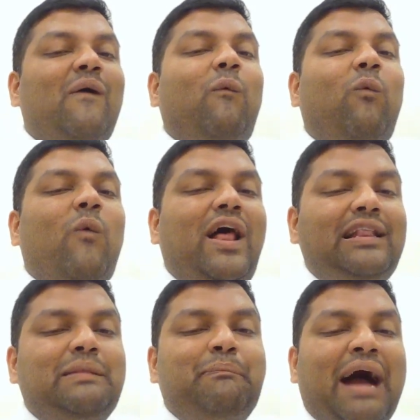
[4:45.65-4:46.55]

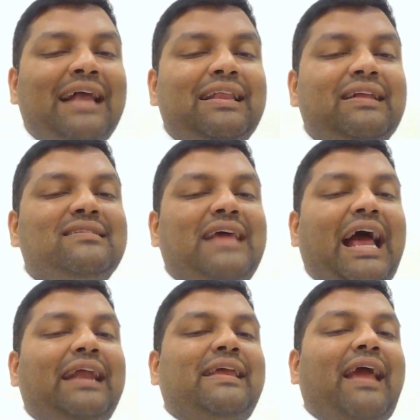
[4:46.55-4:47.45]
well-balanced
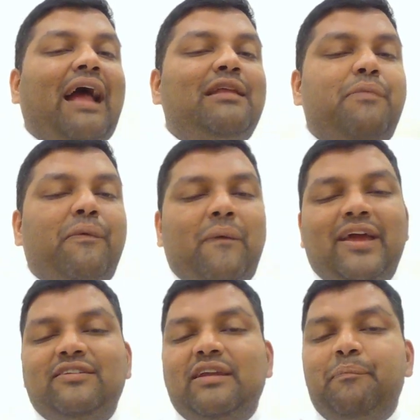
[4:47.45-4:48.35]
and
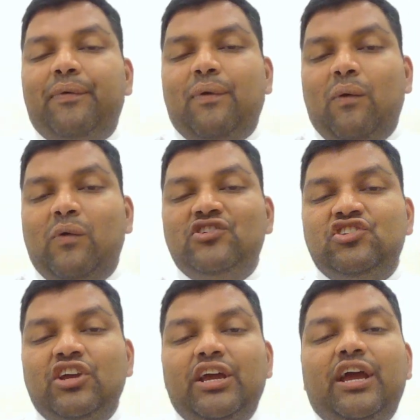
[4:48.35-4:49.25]
calibrated
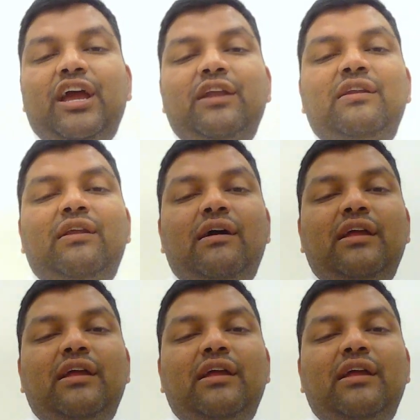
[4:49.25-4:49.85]
approach in